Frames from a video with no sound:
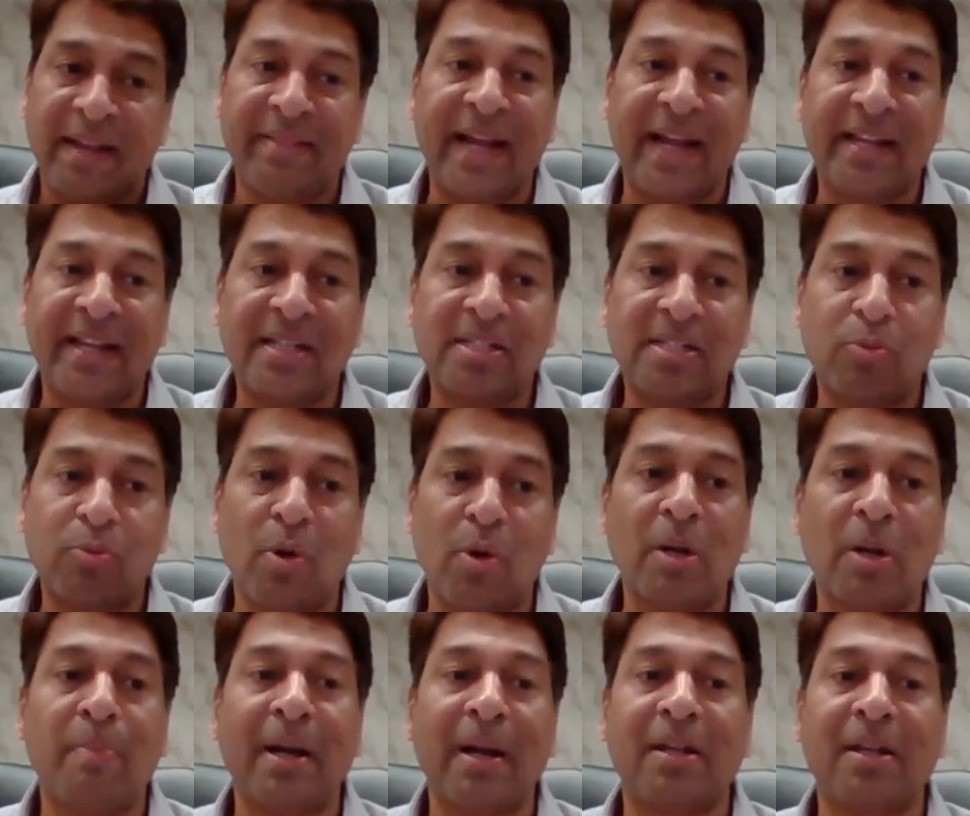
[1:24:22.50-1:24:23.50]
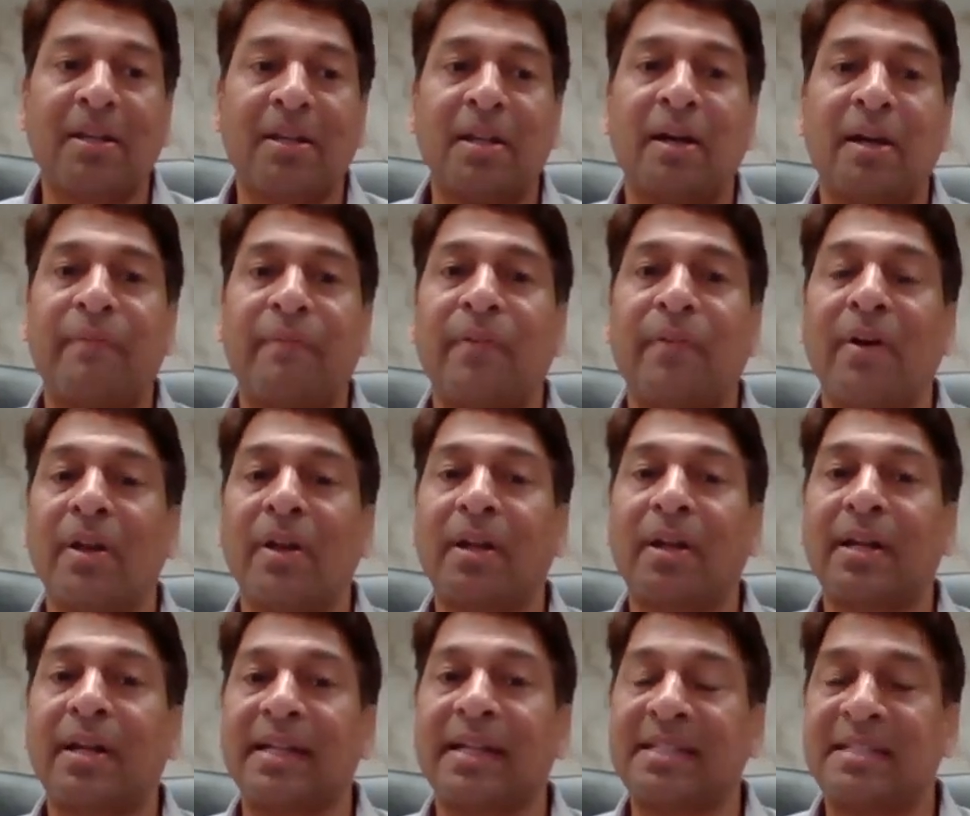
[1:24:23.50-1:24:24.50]
And that's what, but
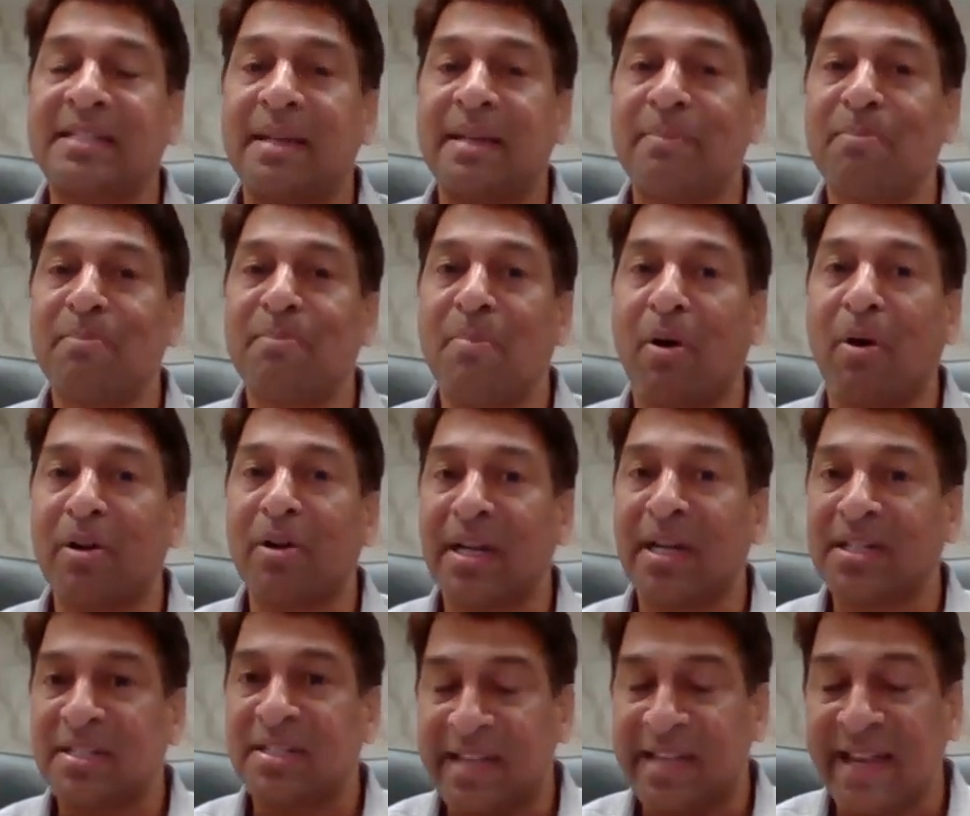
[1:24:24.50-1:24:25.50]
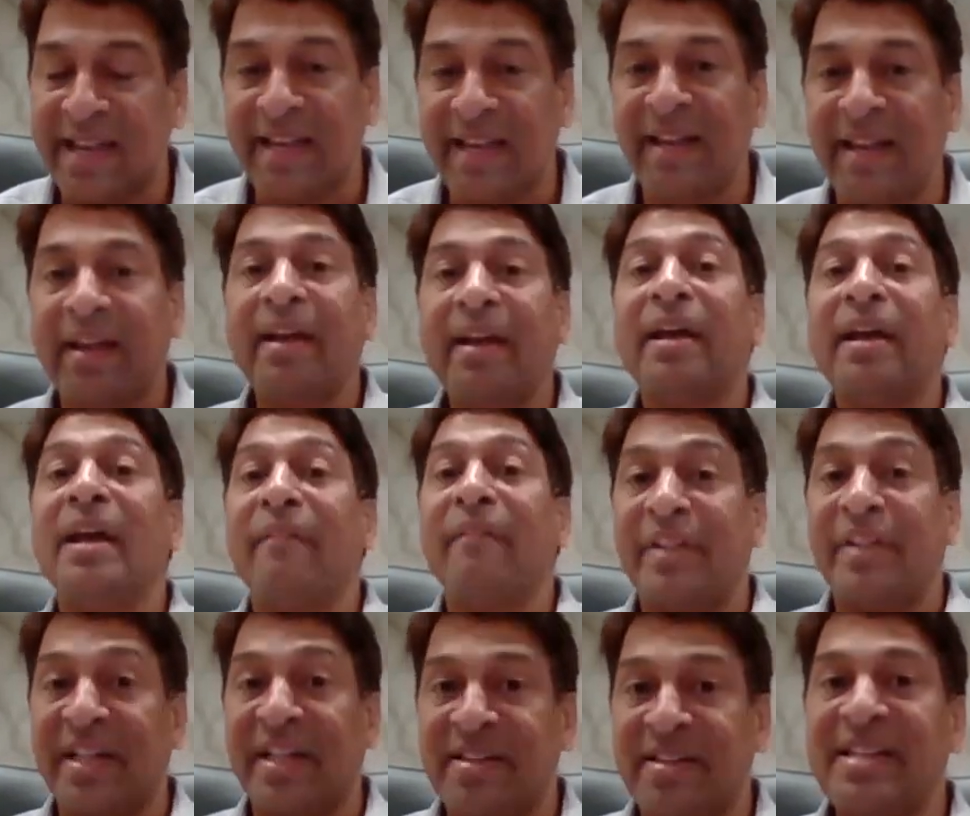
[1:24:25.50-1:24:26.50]
for custom bonded sale,
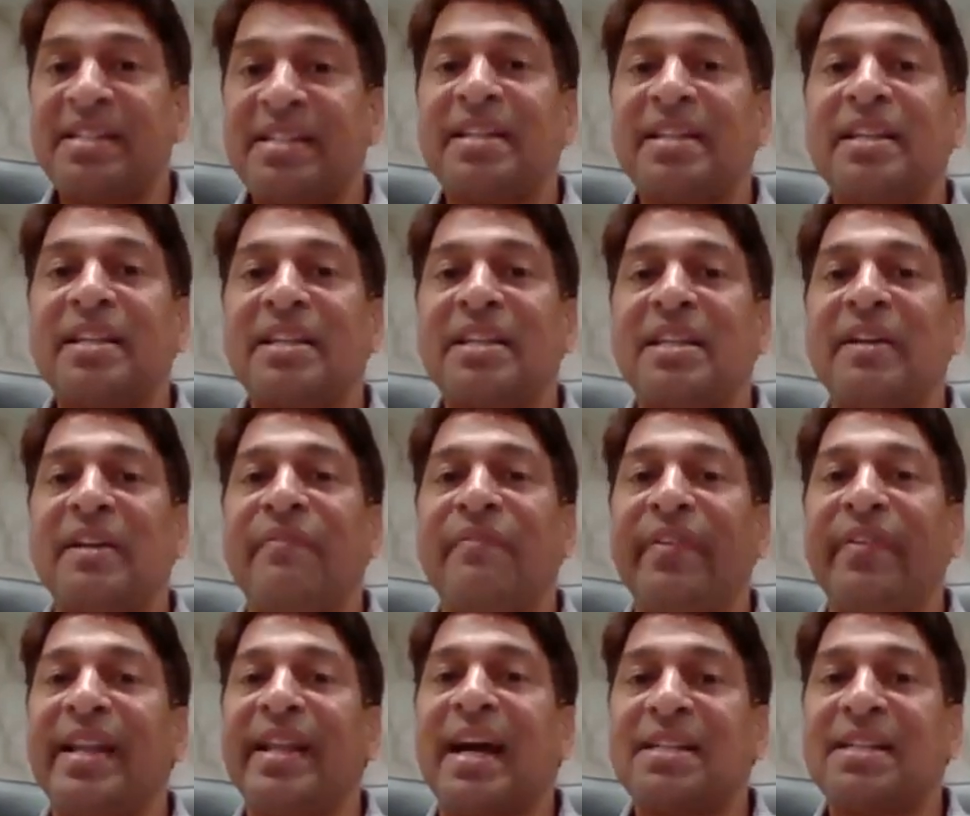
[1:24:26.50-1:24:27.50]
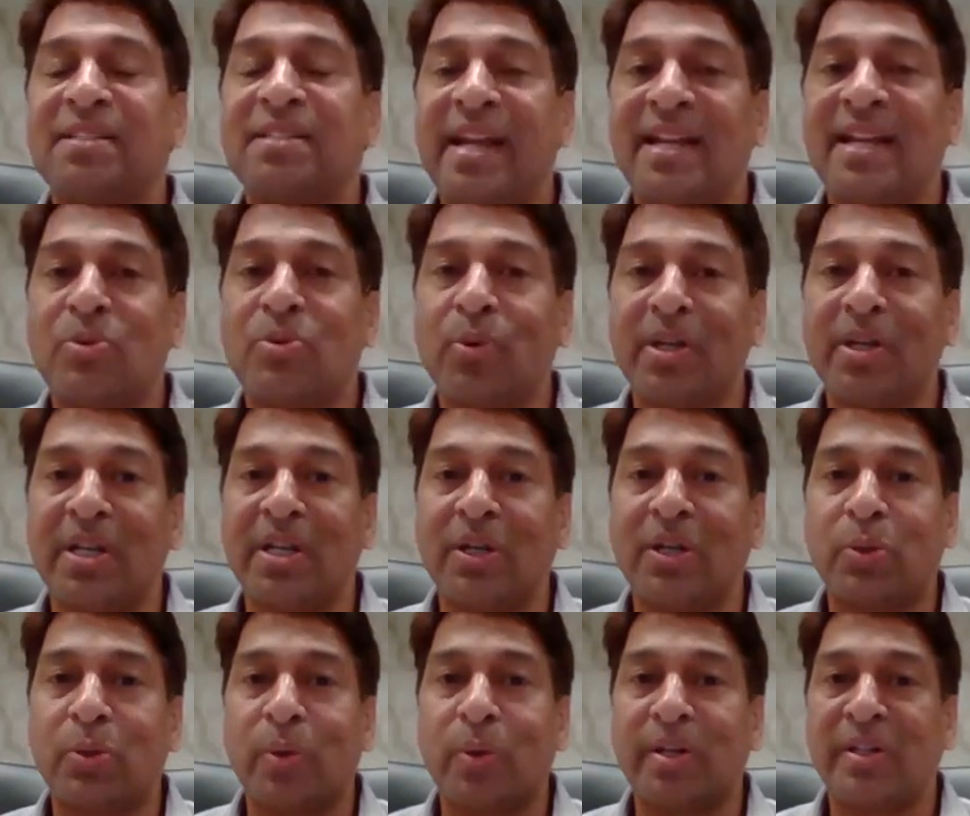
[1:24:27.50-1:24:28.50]
with the recent Finance Act
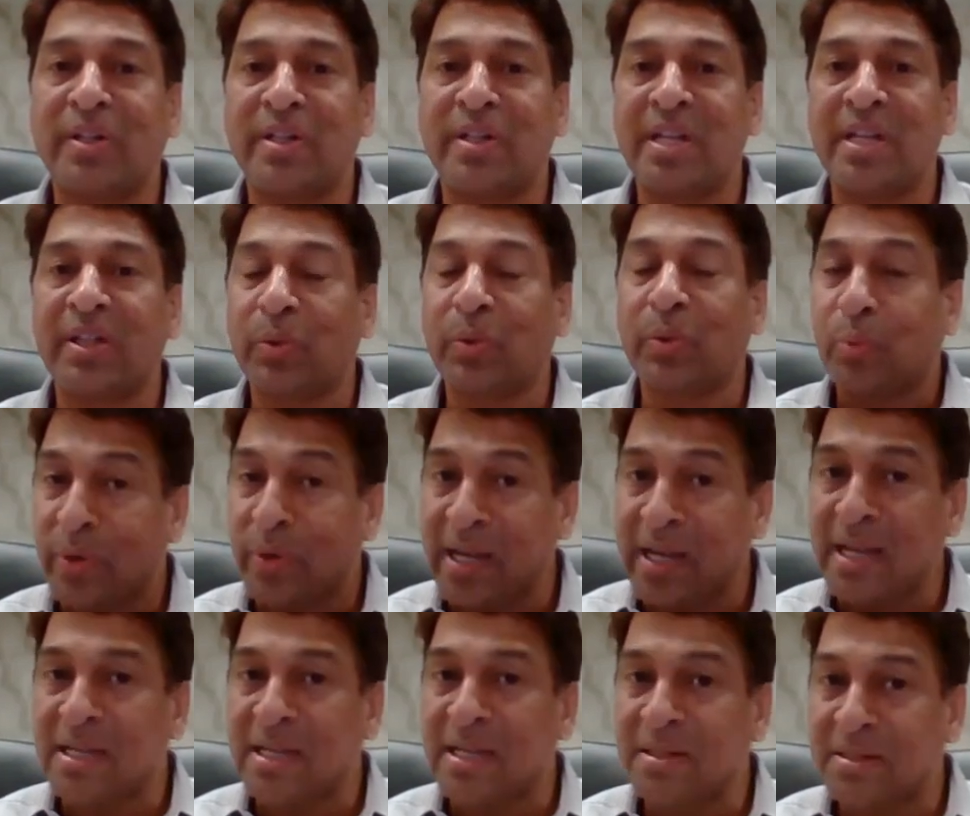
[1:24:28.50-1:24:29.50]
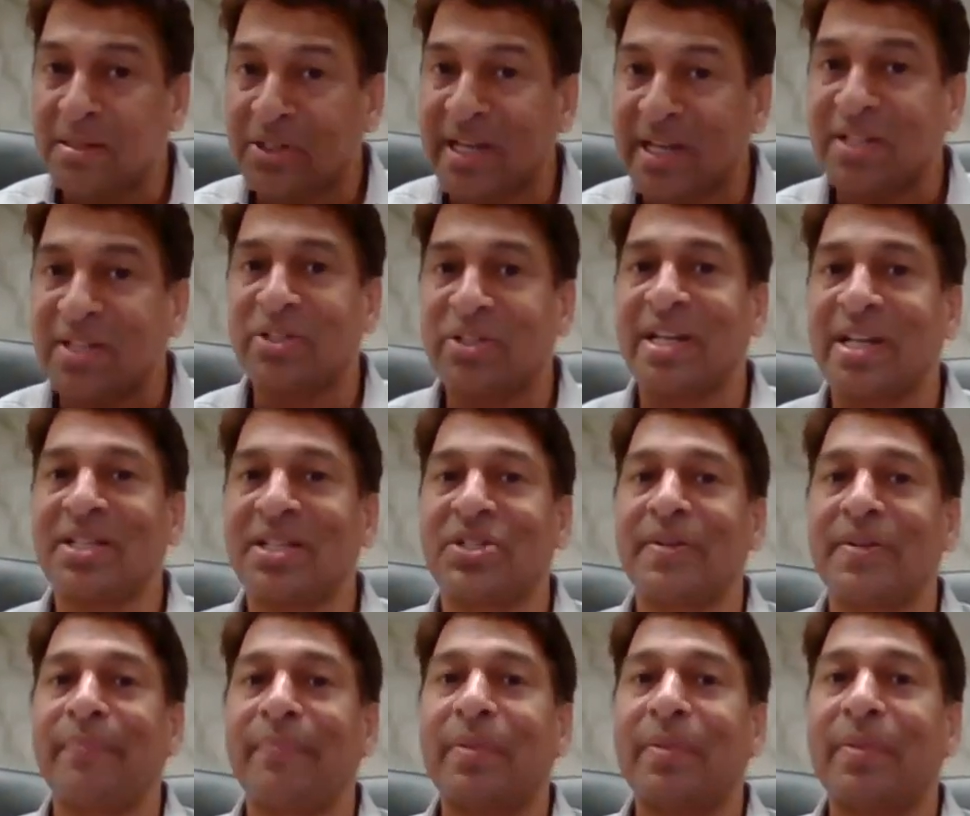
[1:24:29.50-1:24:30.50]
2023
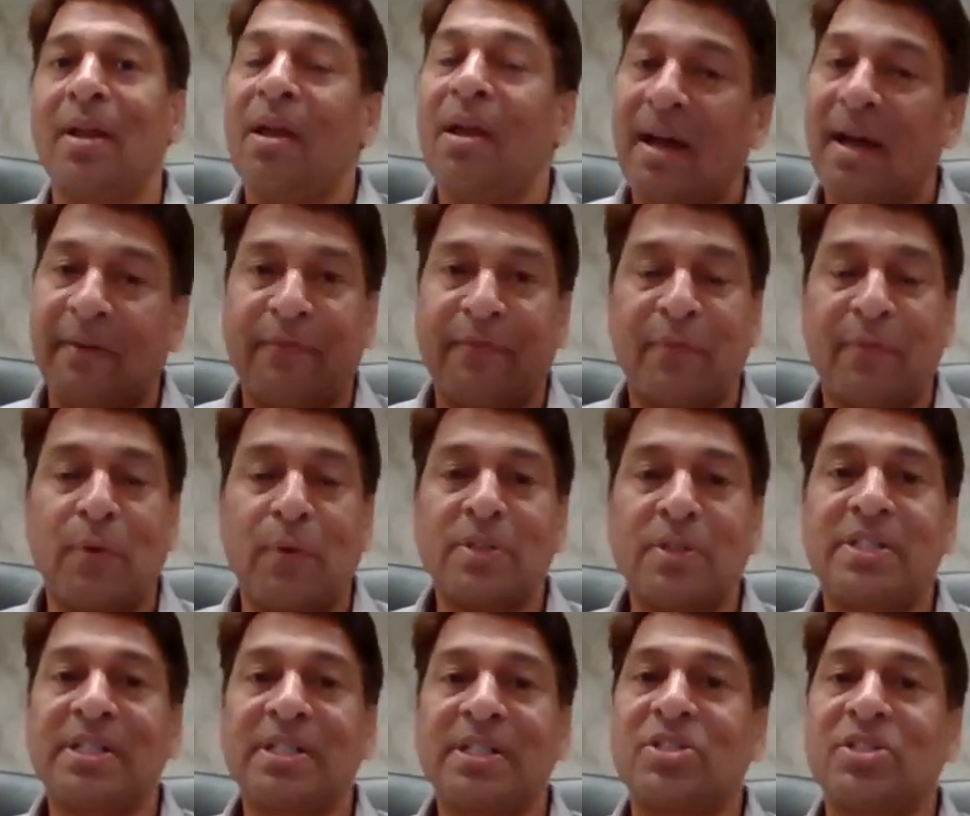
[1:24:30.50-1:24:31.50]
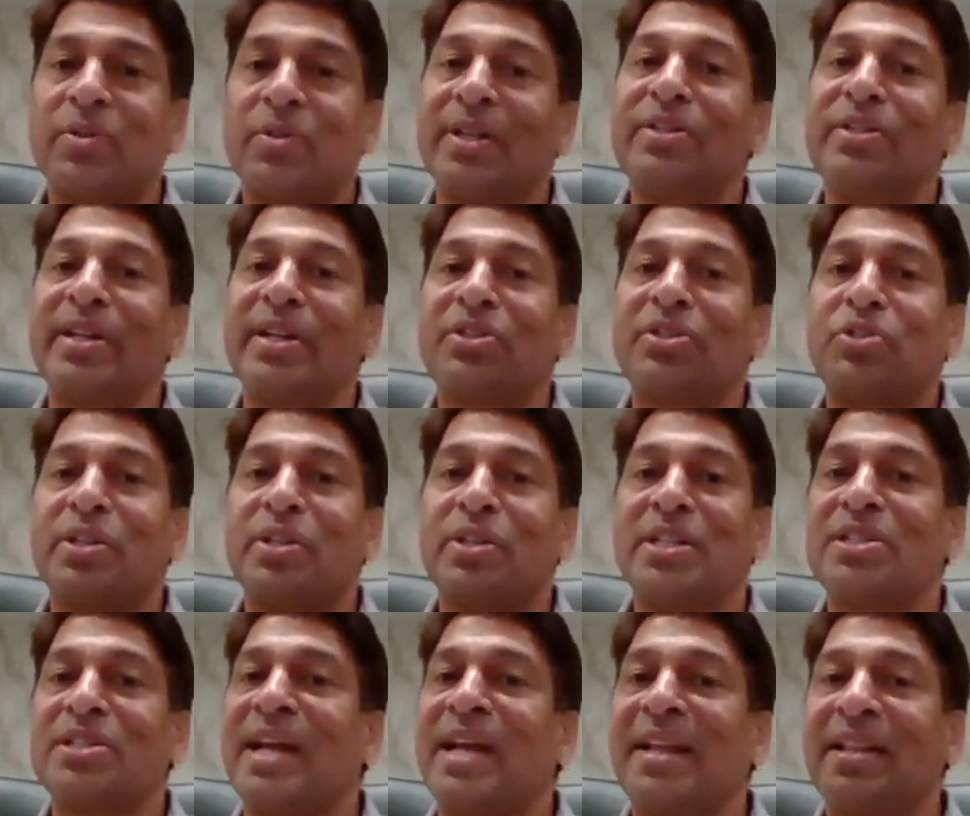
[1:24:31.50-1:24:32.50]
changes, of course, this transaction
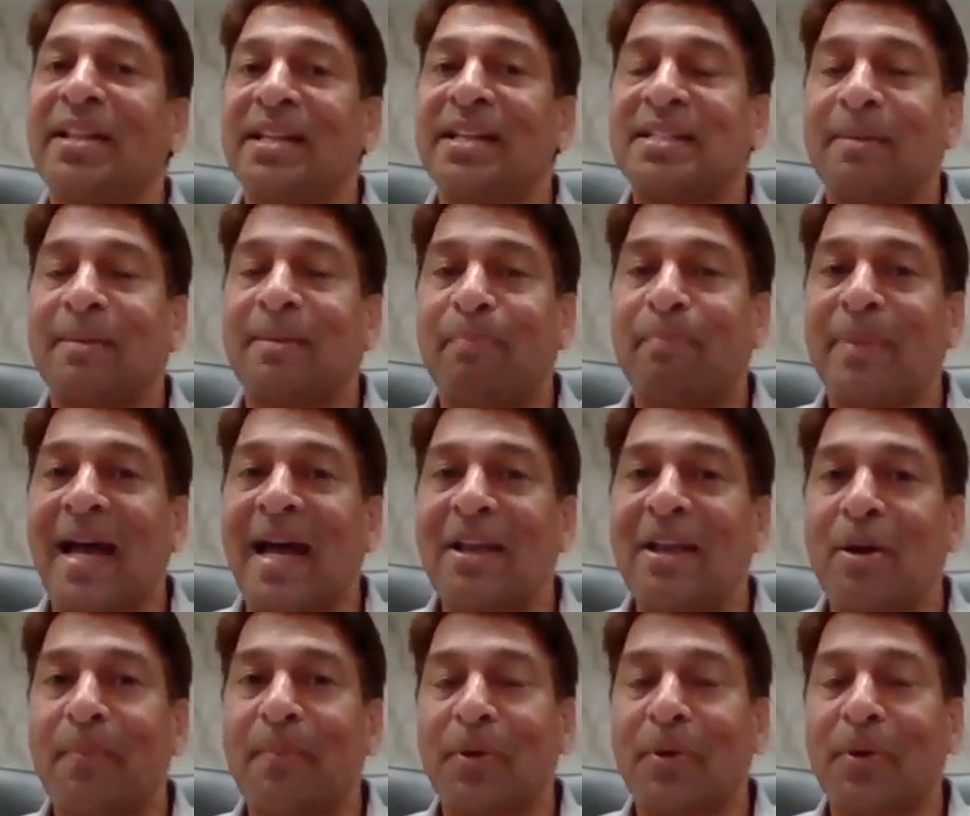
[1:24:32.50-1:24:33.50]
is neither a supply